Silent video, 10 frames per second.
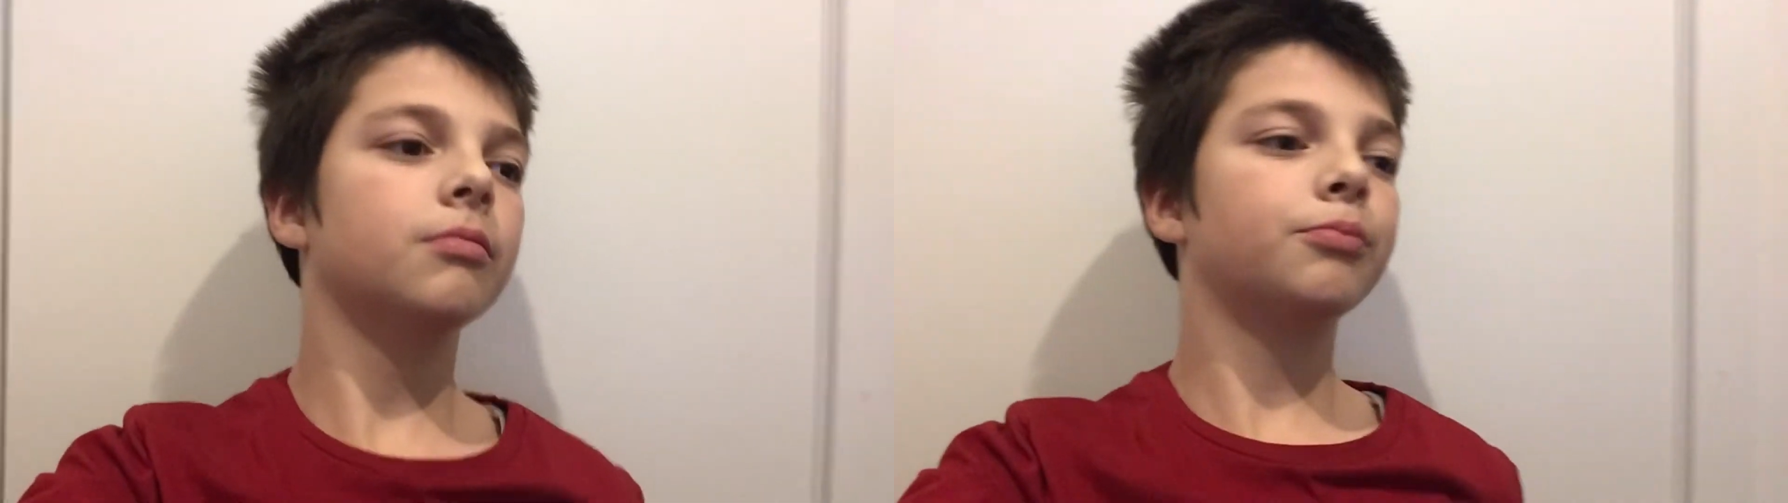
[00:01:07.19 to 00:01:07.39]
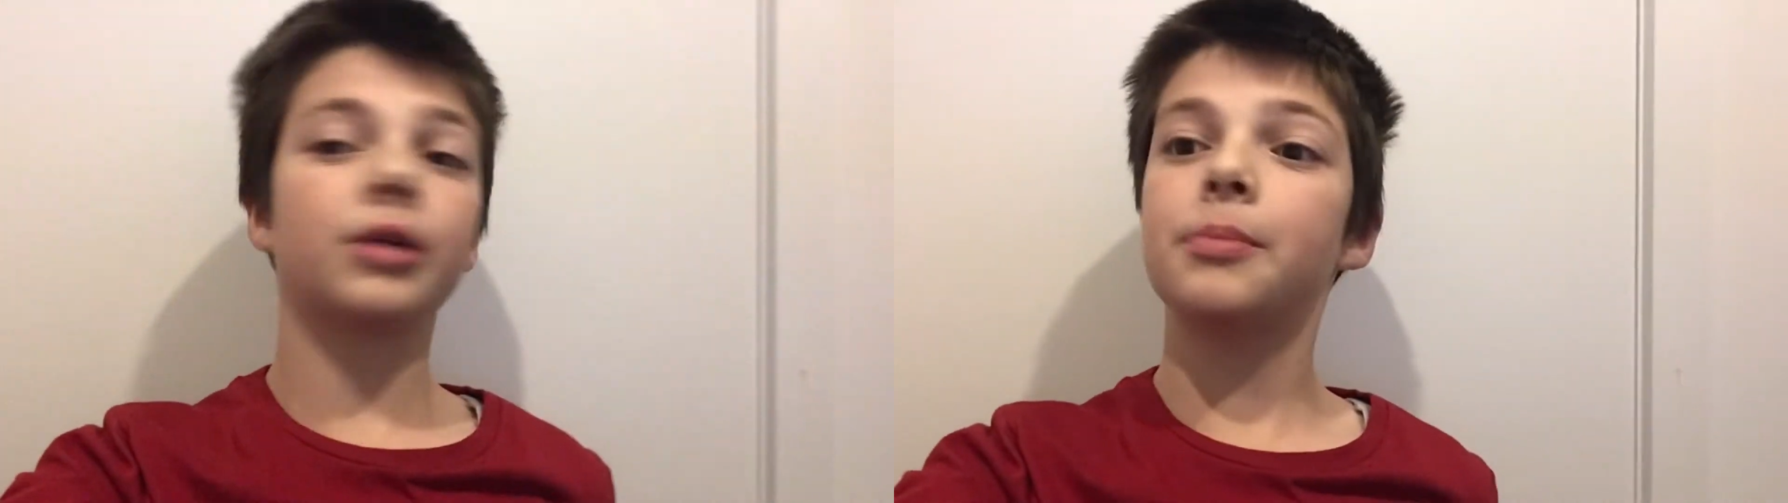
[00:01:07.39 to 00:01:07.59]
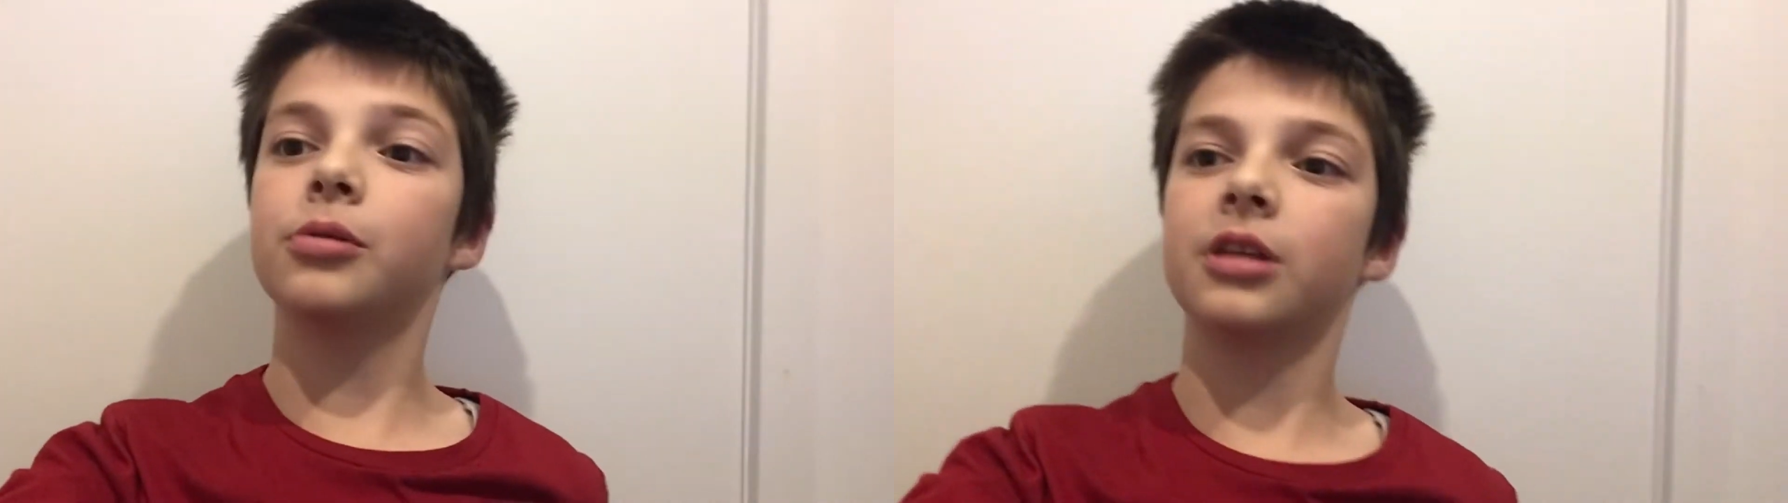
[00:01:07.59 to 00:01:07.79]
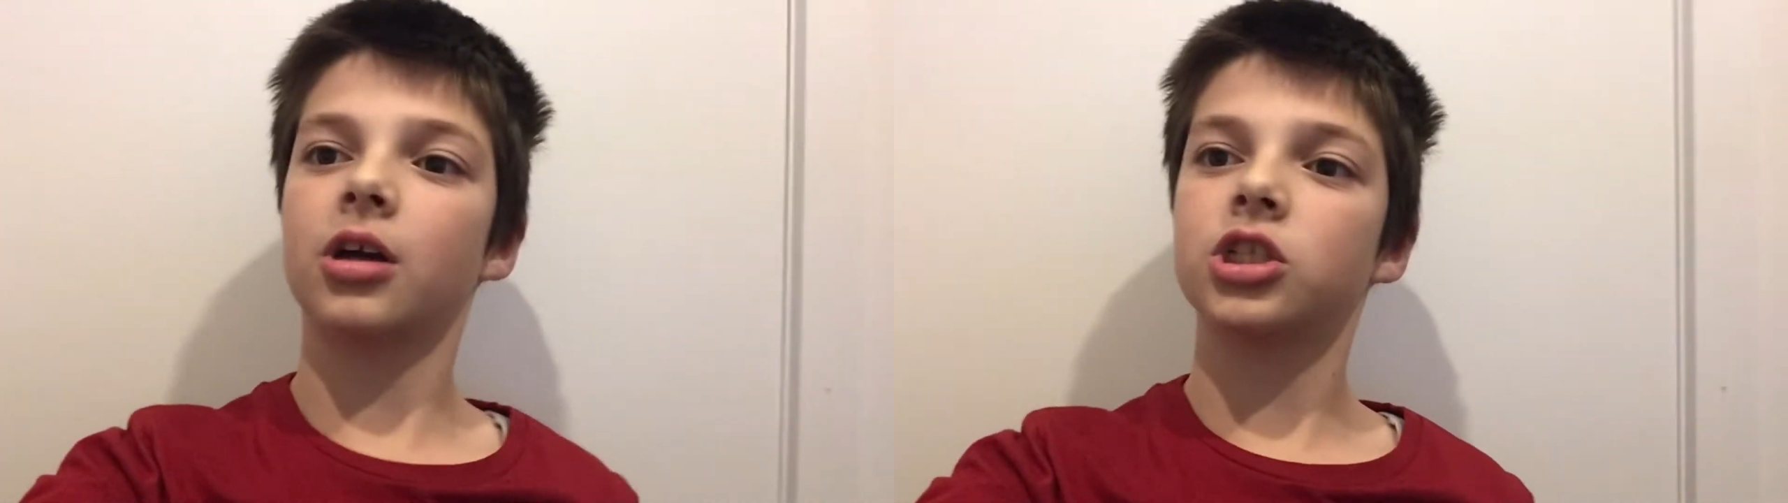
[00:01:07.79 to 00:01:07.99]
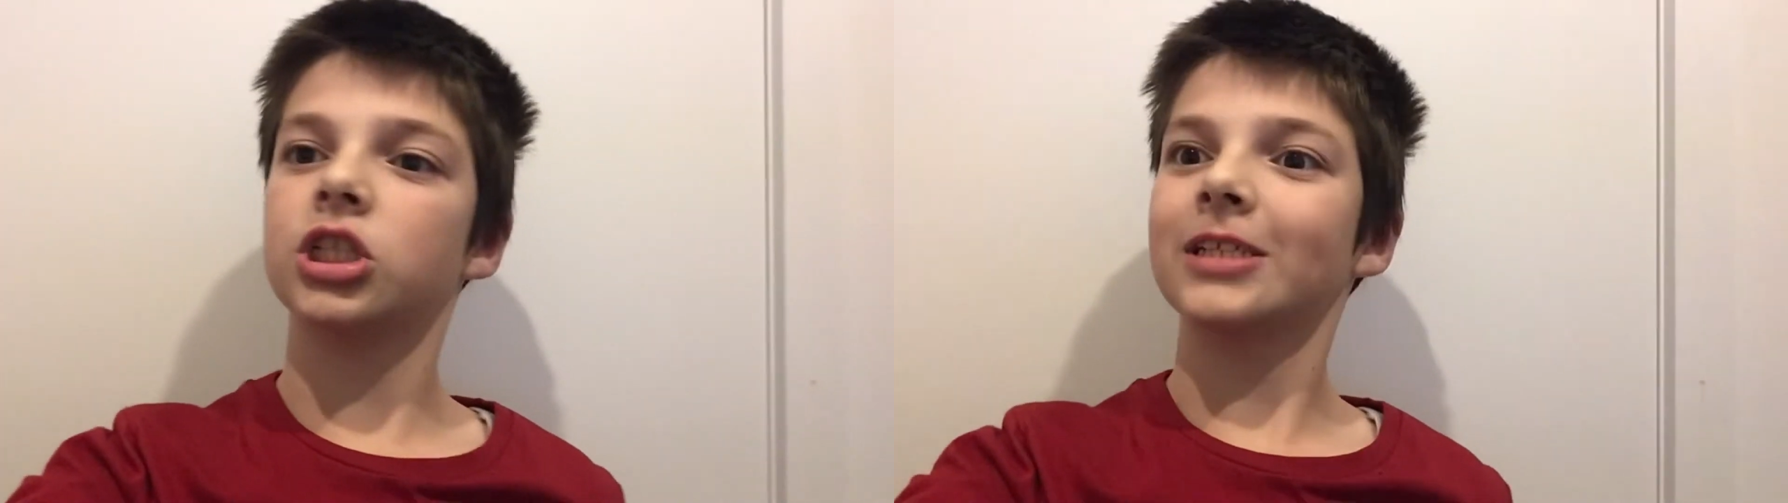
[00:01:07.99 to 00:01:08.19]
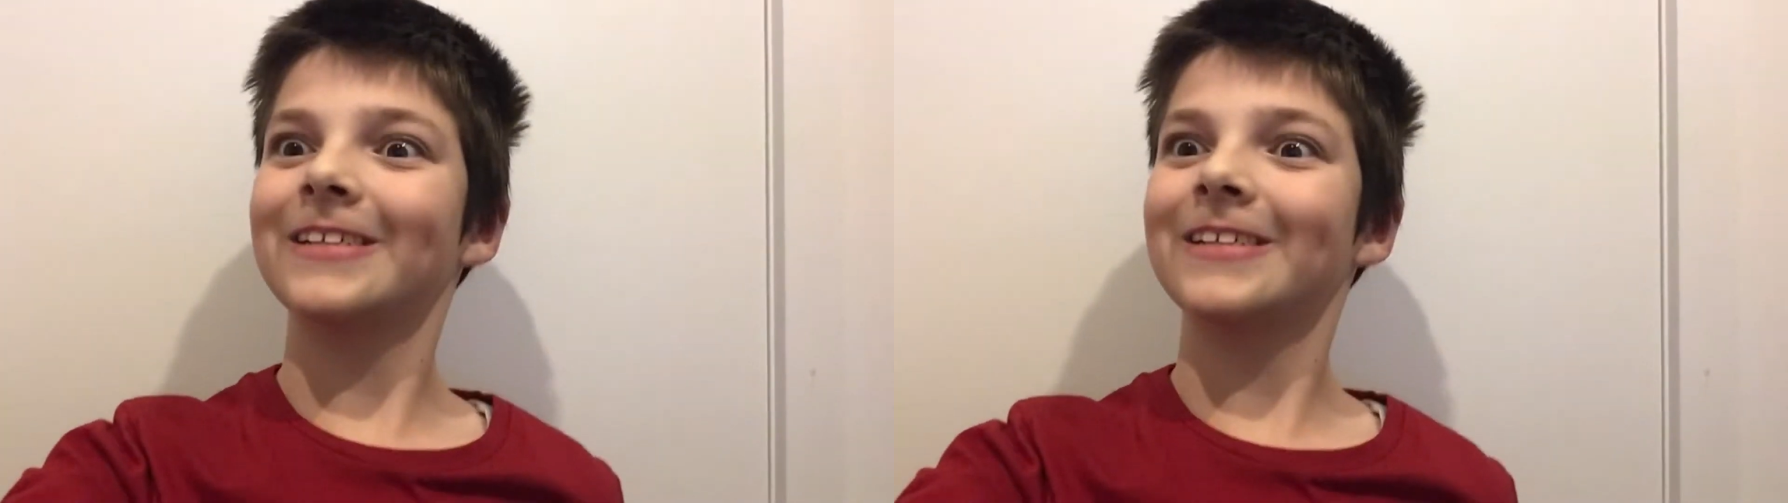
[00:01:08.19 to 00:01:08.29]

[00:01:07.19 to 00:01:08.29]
pre-production.